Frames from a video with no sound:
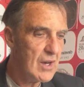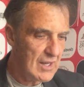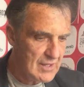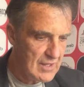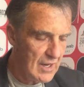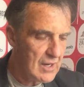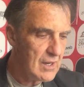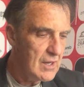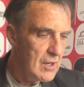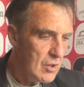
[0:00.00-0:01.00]
hand in
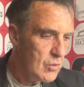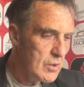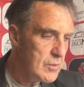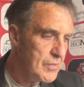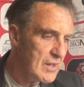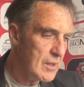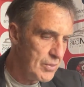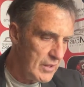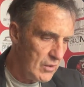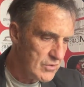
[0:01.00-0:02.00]
heart, we would be in the
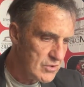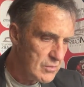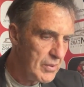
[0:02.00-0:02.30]
playoffs.